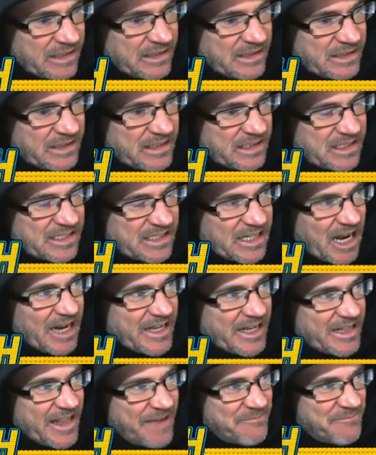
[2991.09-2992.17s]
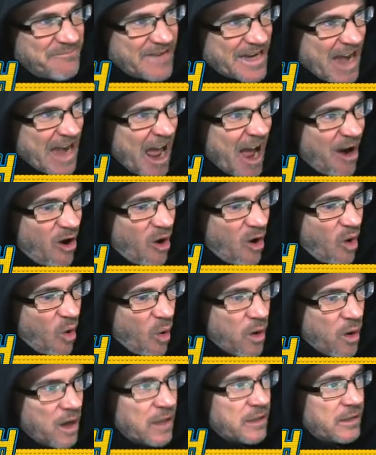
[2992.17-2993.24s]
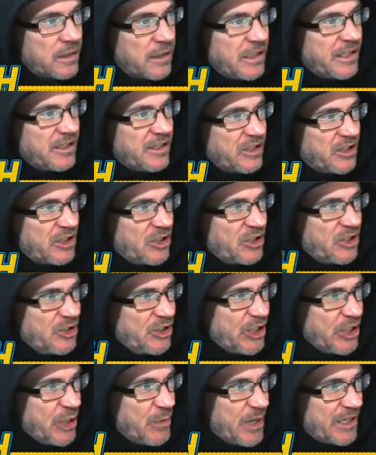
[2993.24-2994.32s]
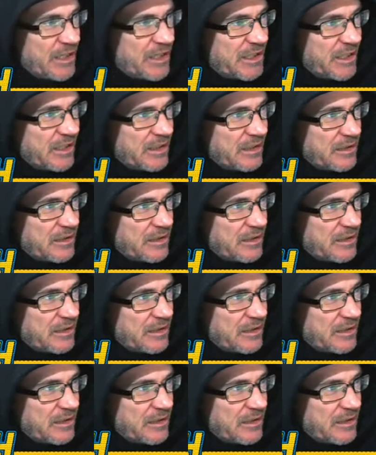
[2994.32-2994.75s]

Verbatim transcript: Stun them now. Do it.